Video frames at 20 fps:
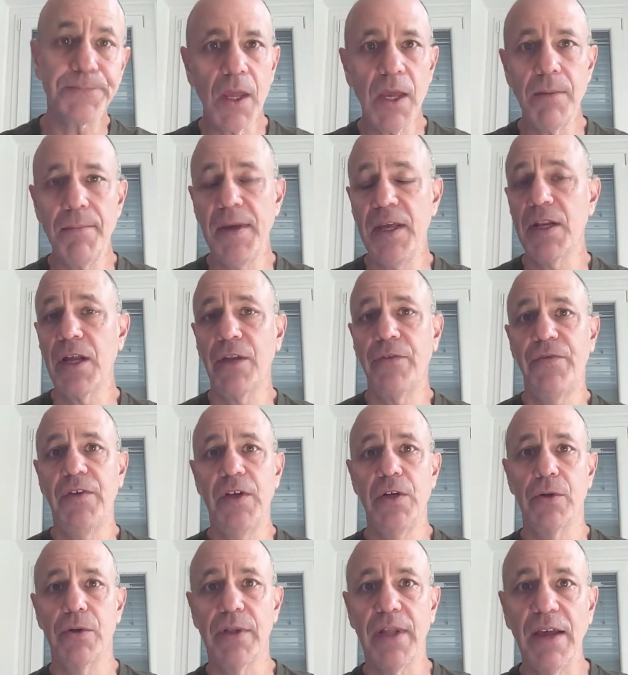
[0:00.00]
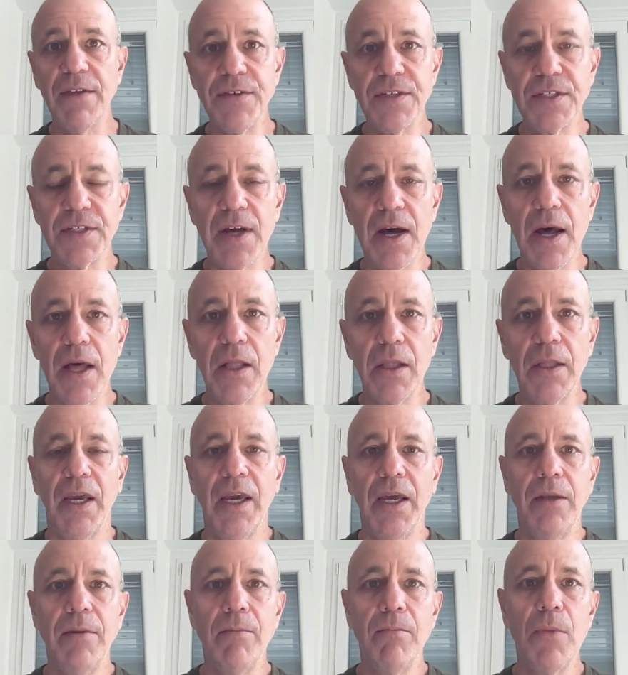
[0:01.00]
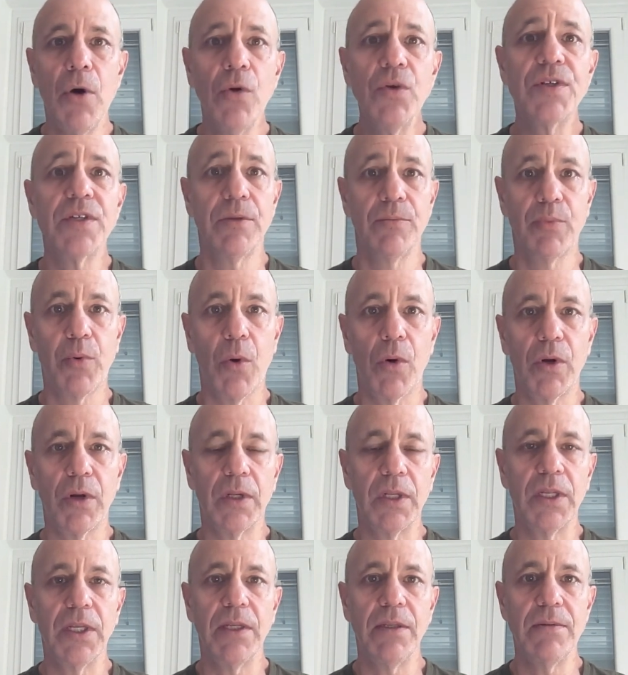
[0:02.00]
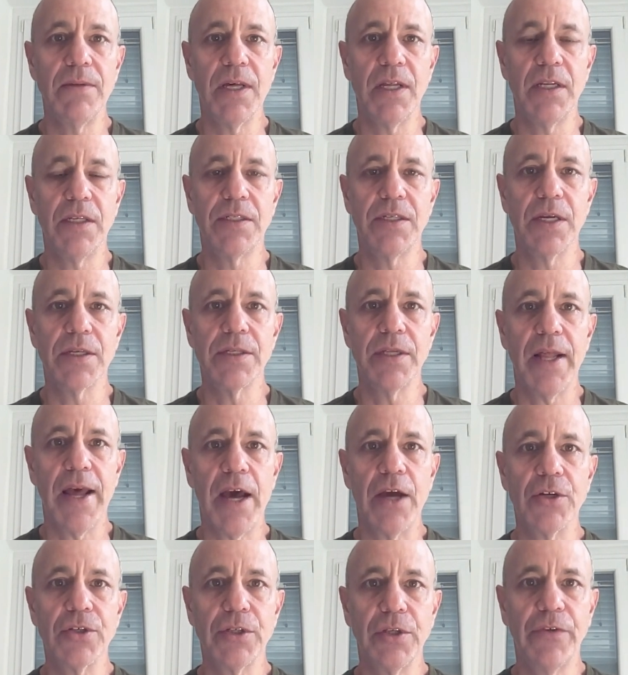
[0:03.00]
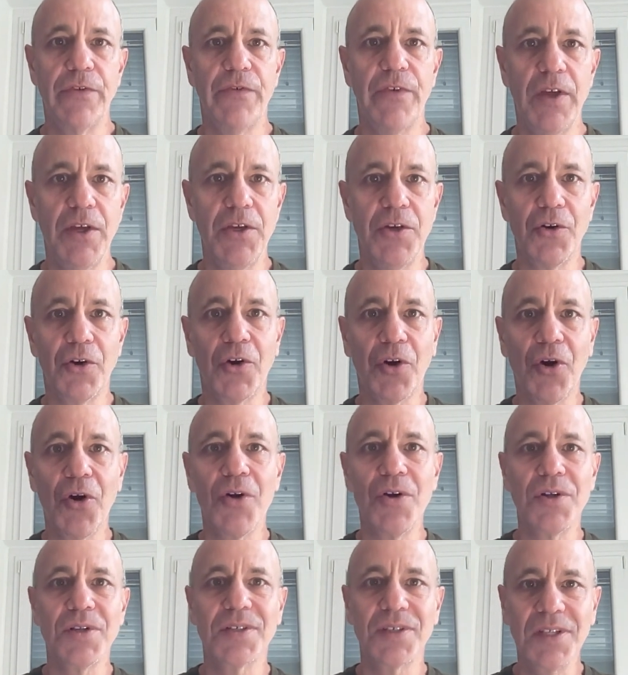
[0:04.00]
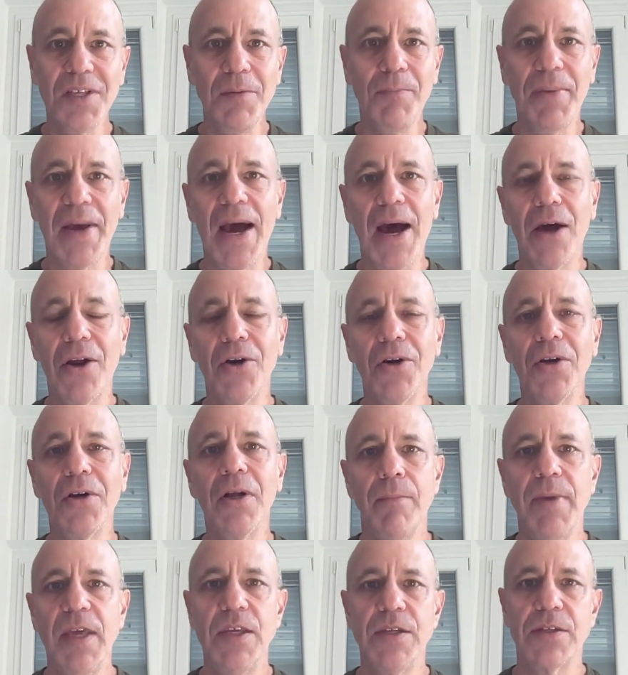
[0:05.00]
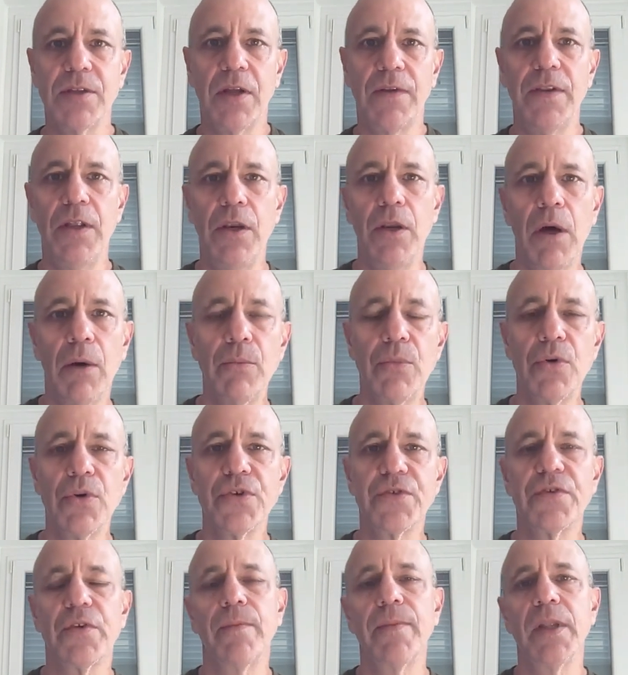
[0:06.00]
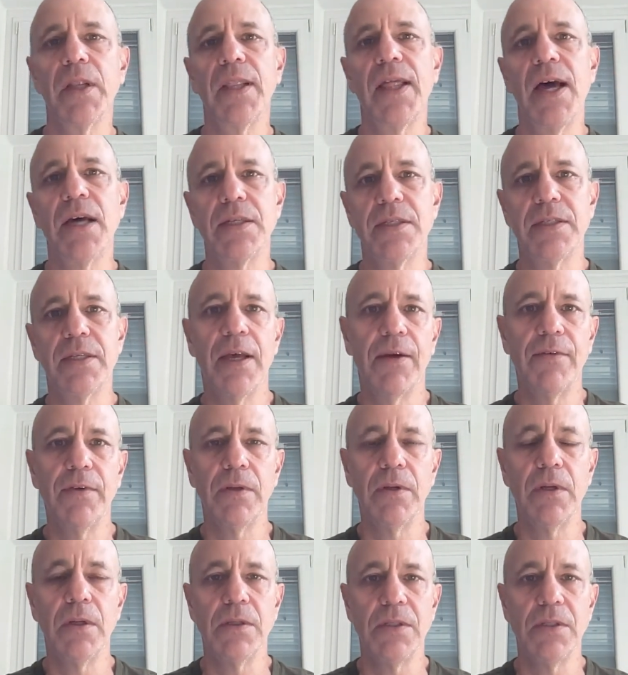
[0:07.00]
It may not fit your lifestyle, and most importantly, that it doesn't actually fit your current sleep pattern based on the numbers from the last 7